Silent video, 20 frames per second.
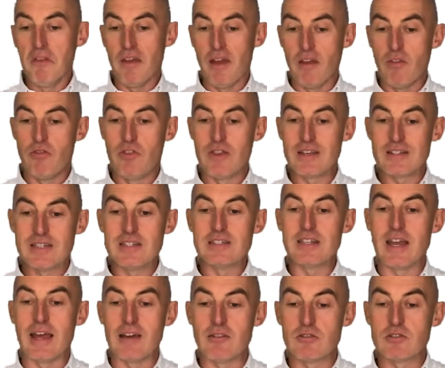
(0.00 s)
And this is
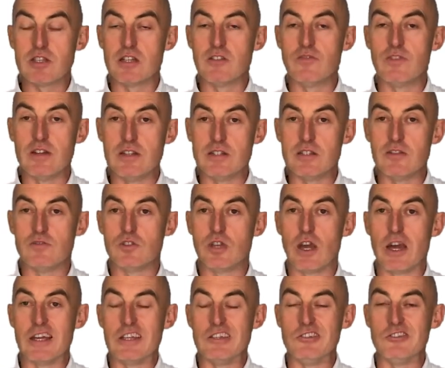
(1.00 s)
how CVs have
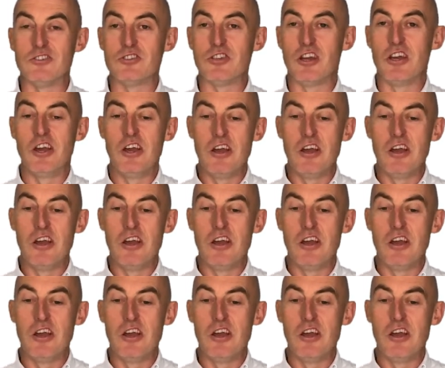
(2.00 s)
changed.